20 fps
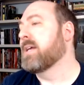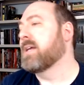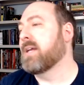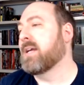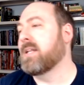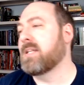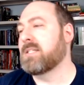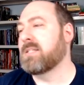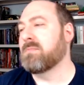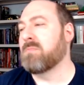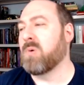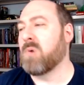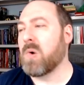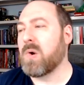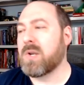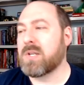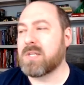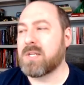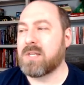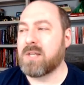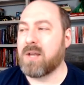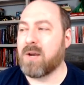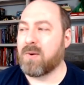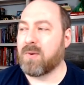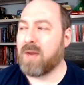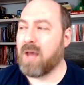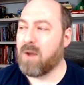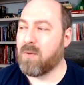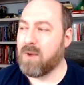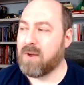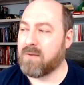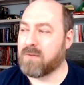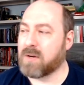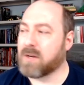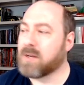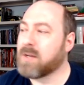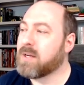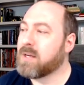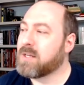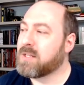It is important to note,
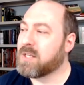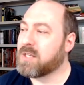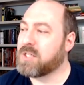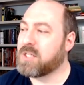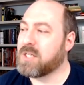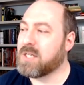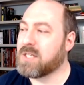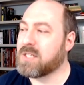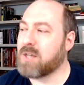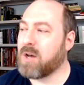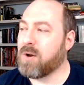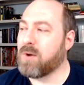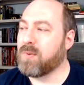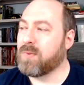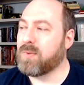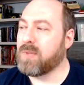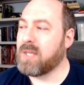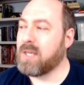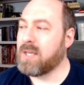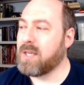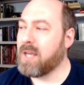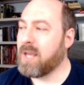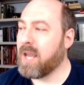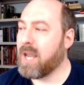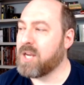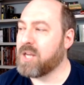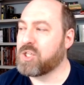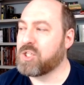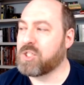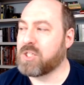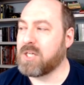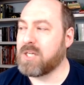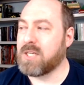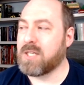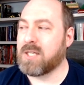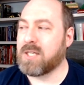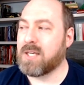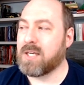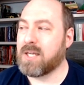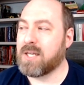however, that she is only a
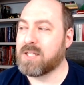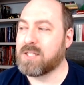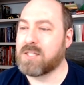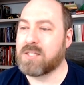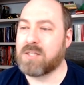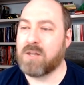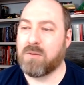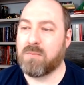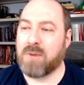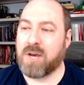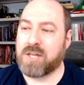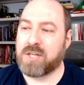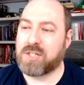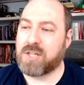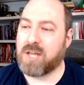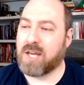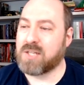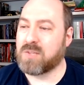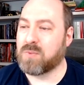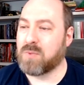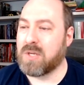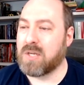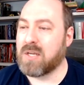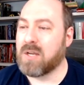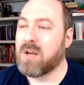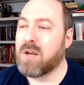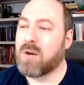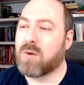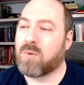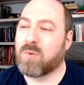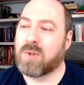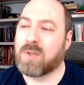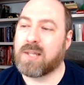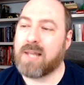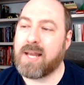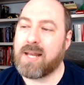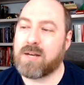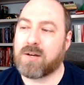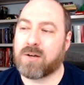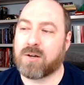she in so much as we
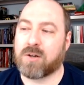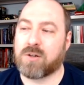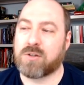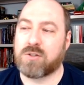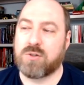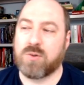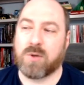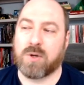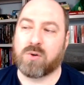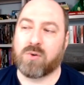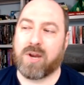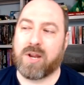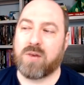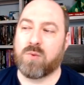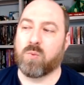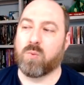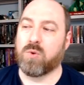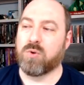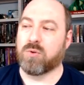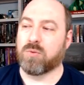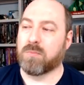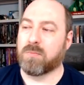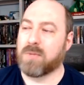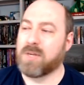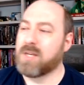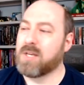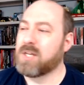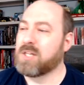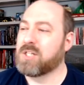relate her to a great womb.